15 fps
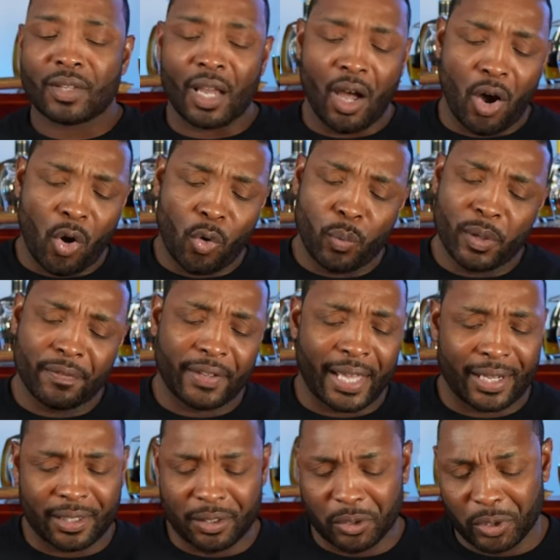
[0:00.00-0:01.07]
oh, we've
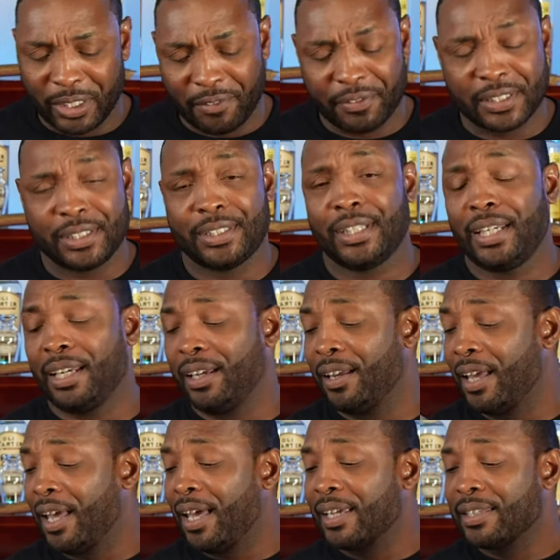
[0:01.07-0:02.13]
got an Oliva G.
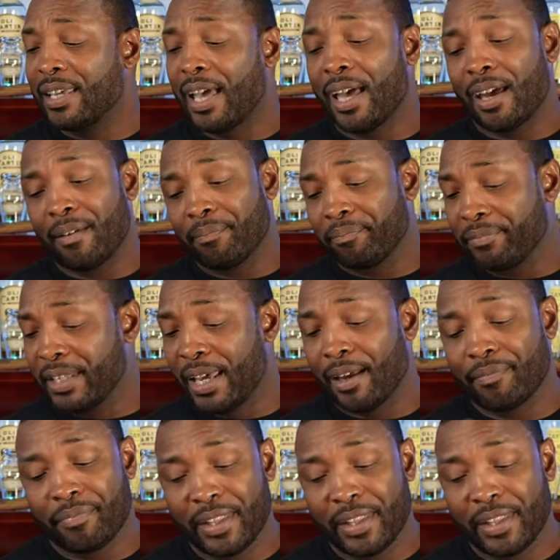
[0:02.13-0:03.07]
Yeah, yeah.